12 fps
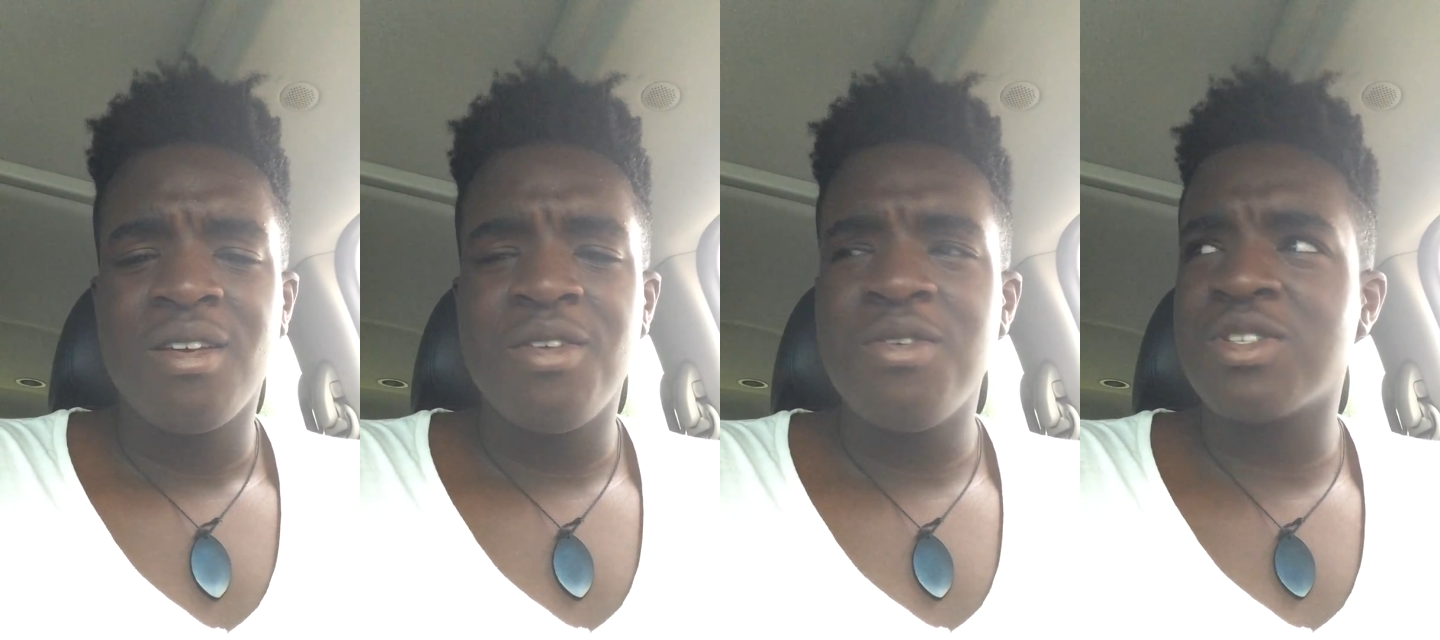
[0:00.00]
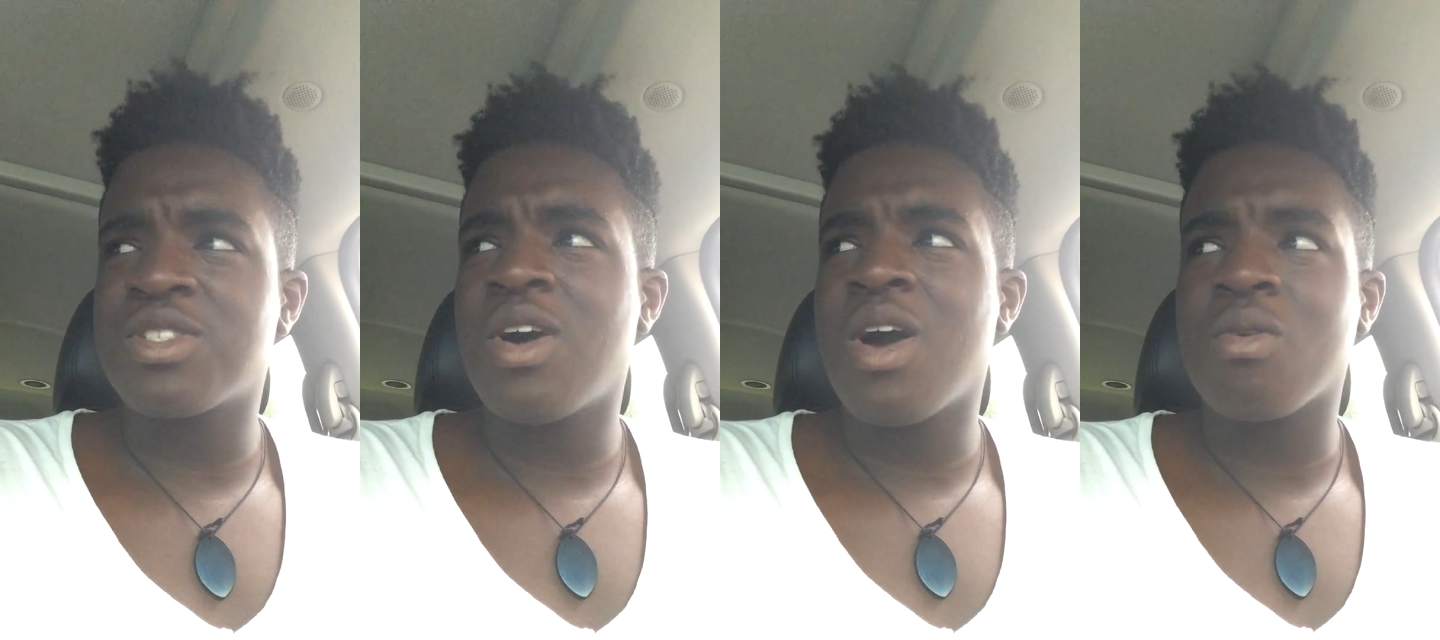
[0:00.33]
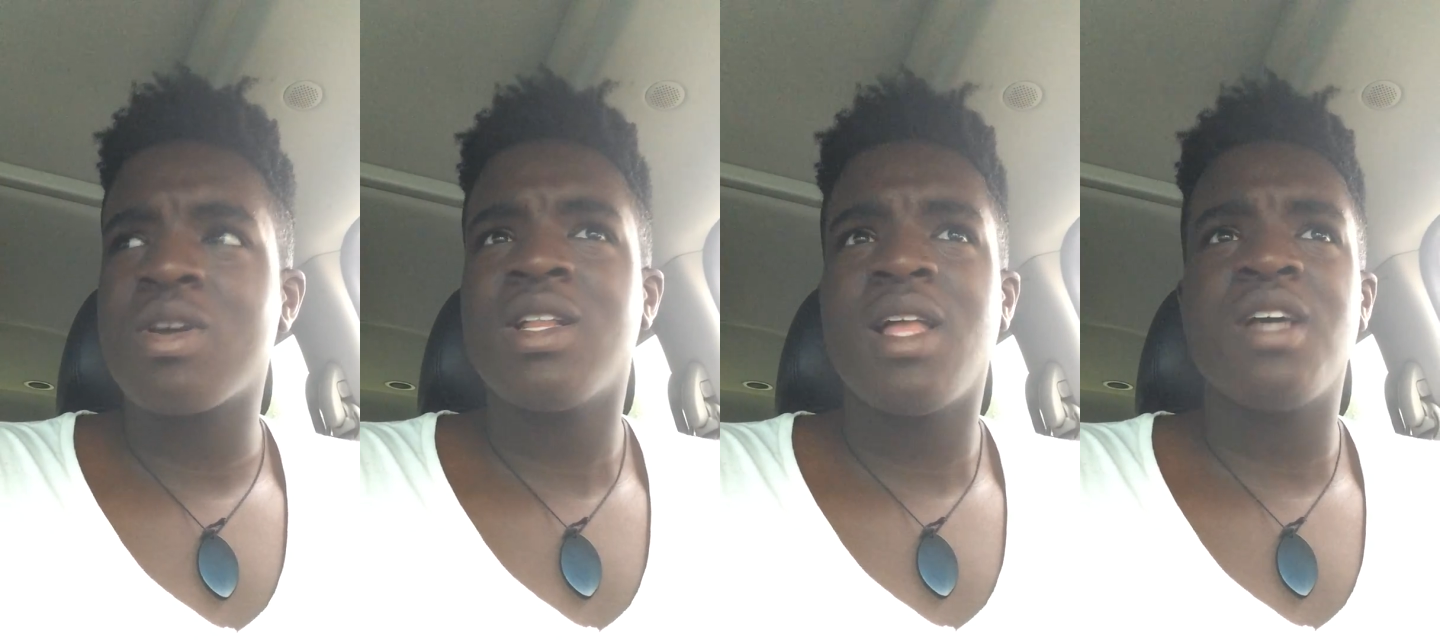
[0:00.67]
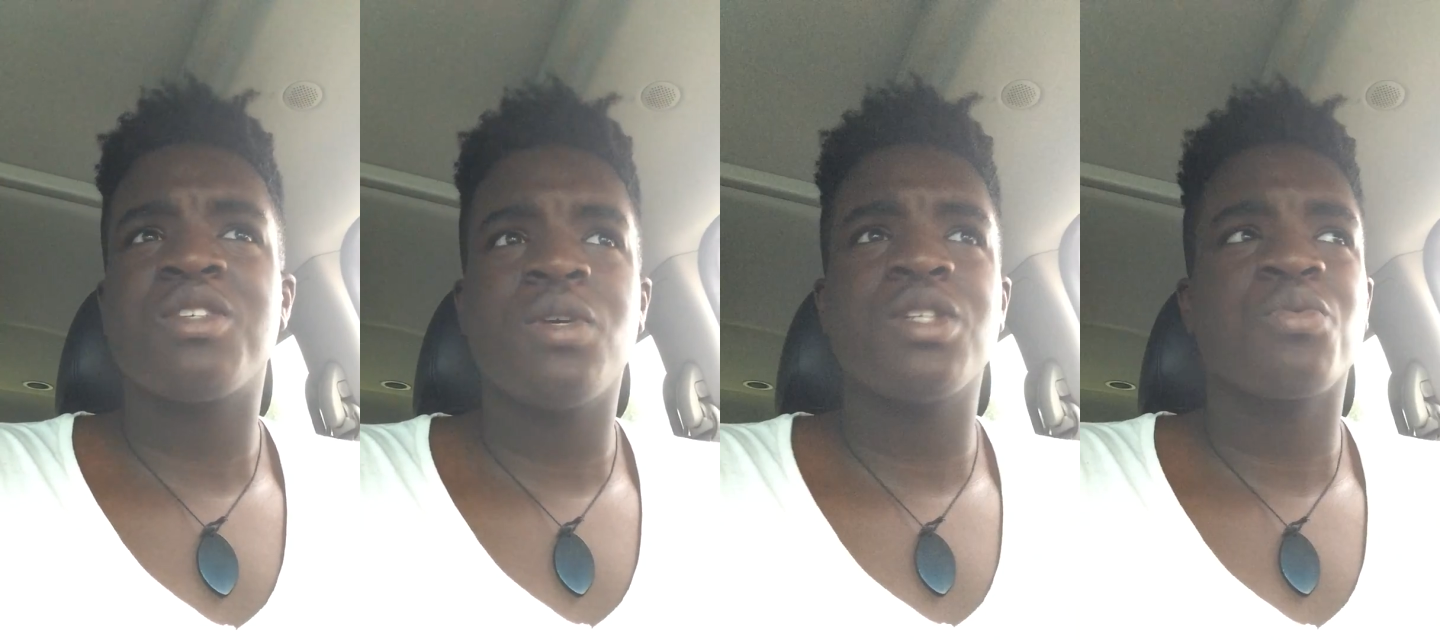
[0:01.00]
you will start
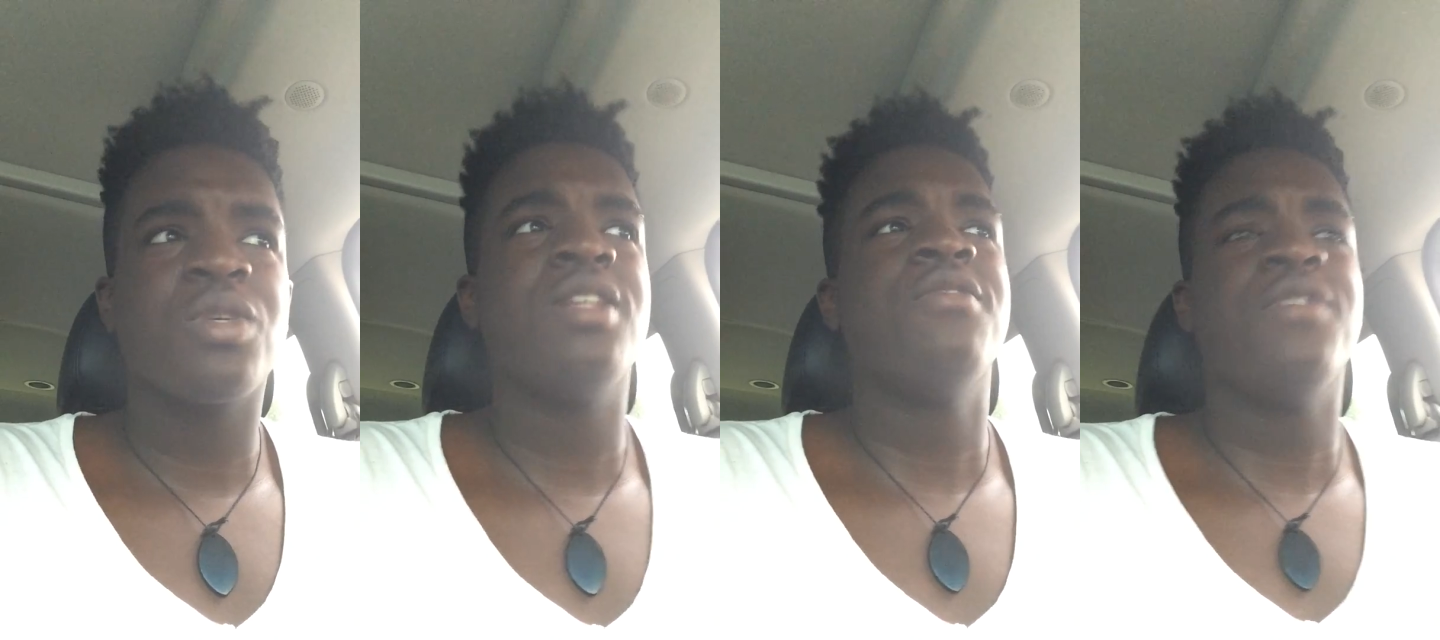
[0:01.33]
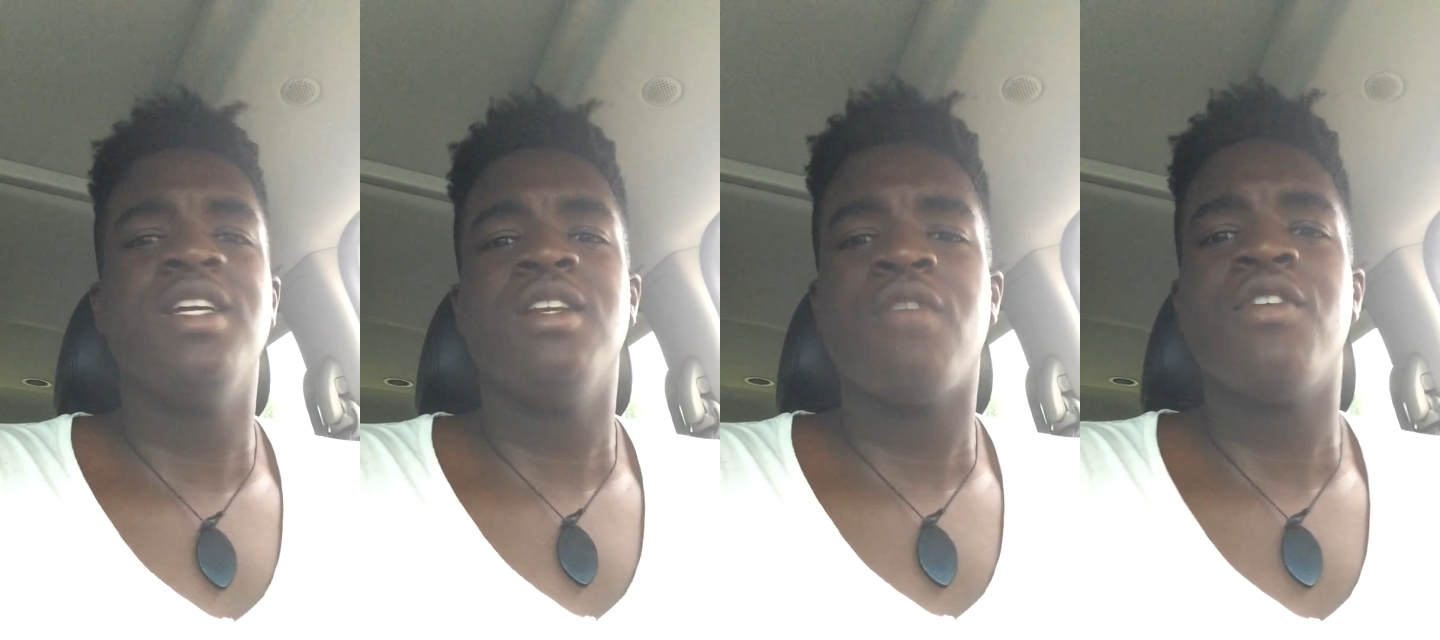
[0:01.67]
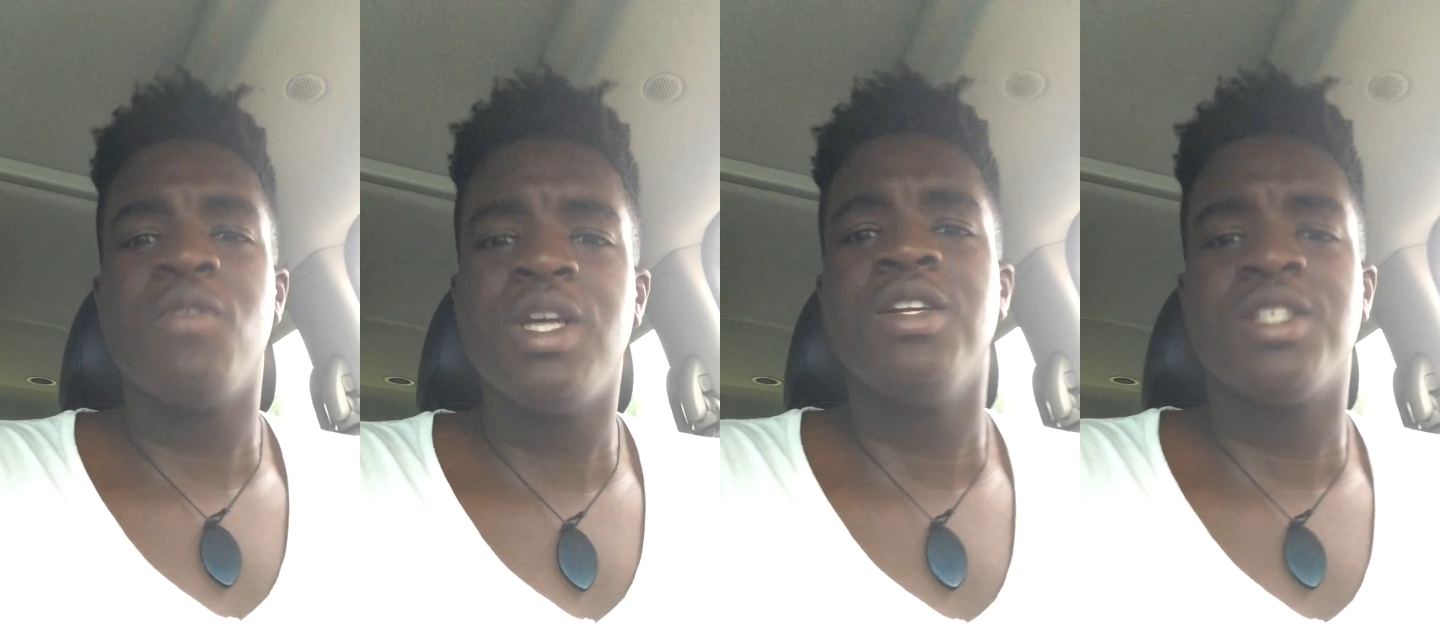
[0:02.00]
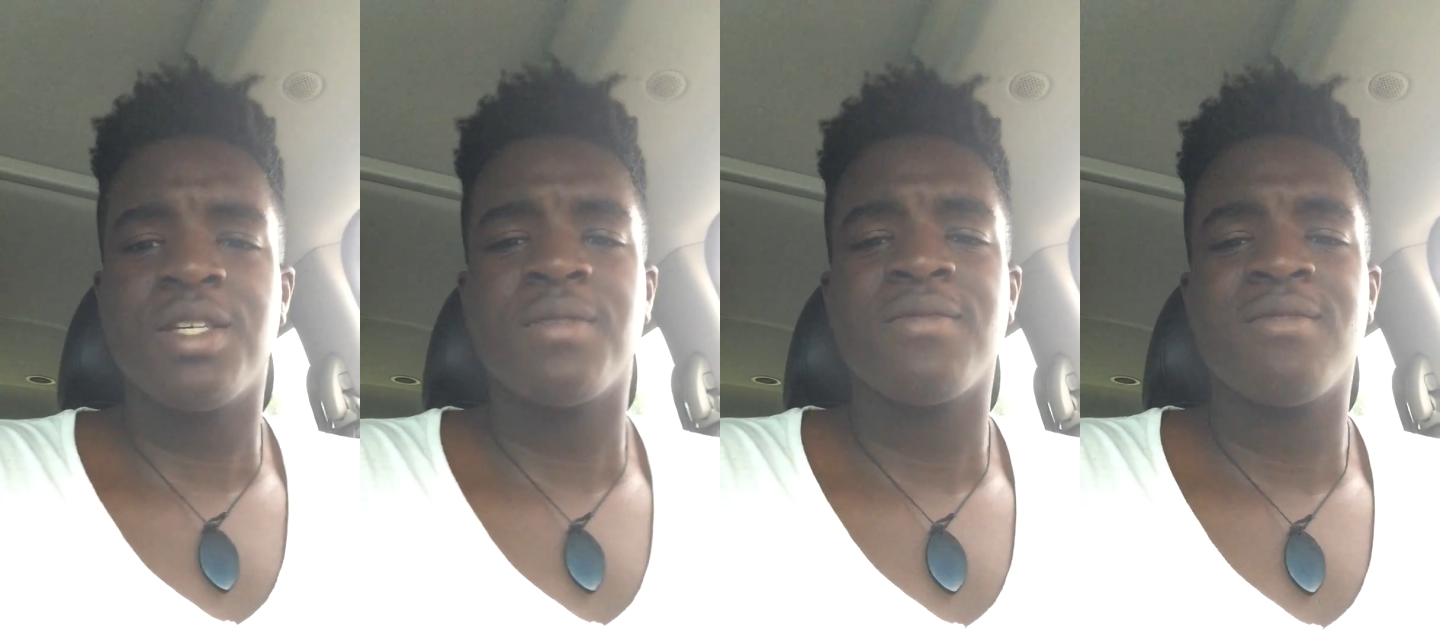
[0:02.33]
realizing what's really feeding off your
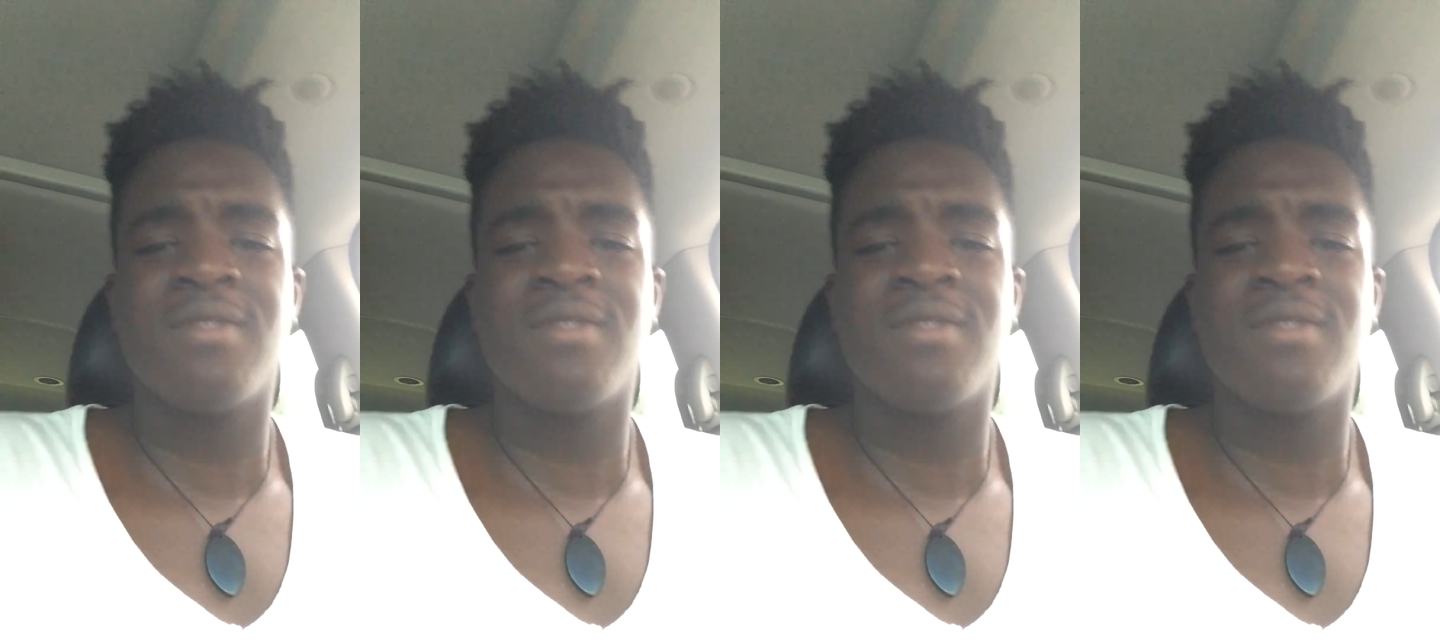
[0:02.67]
energy.